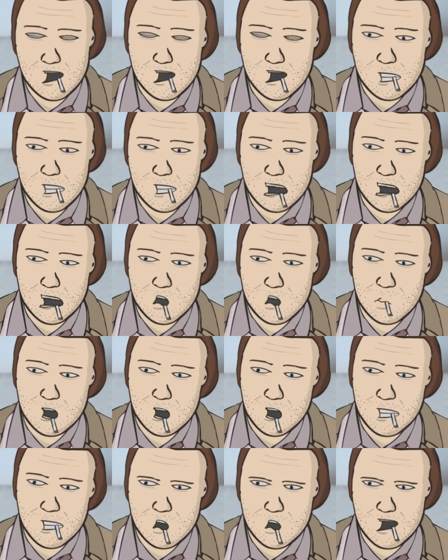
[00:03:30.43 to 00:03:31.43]
Yes, I
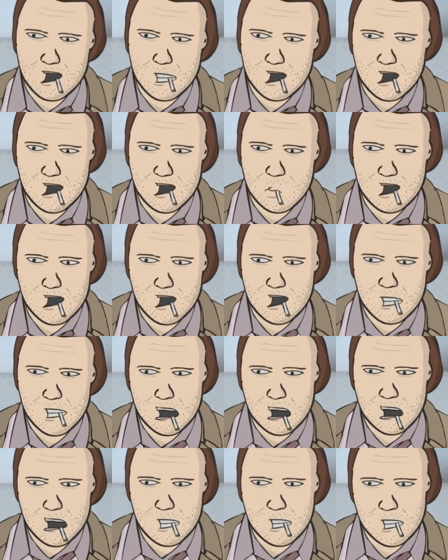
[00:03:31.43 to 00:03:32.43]
suppose suicide makes
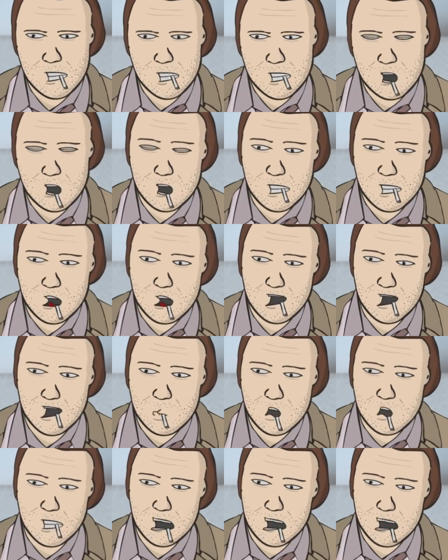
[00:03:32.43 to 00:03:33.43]
sense. Couldn't live
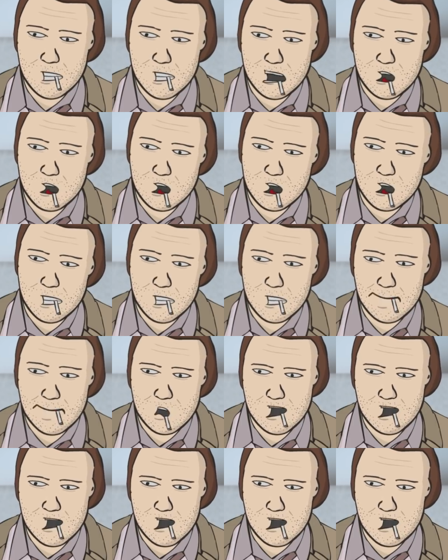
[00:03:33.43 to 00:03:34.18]
with the guilt.